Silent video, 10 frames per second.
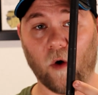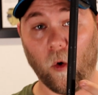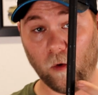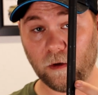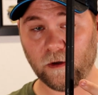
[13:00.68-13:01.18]

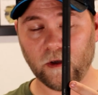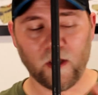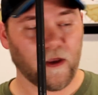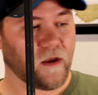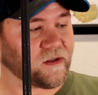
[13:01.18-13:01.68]
hole.
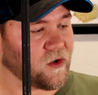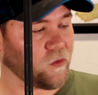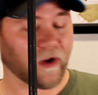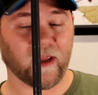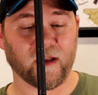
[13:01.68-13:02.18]
So
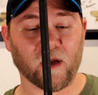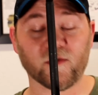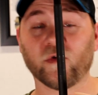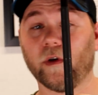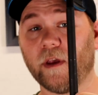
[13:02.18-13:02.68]
we're gonna end up
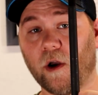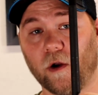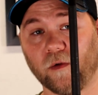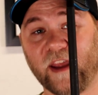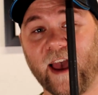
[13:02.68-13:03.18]
drilling
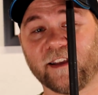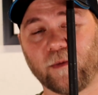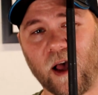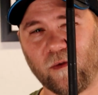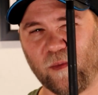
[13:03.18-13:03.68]
our own gas
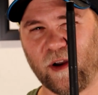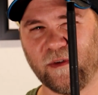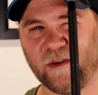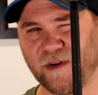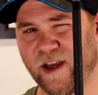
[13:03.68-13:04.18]
block. We'll
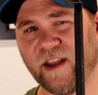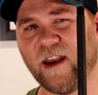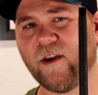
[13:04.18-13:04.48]
probably do a 90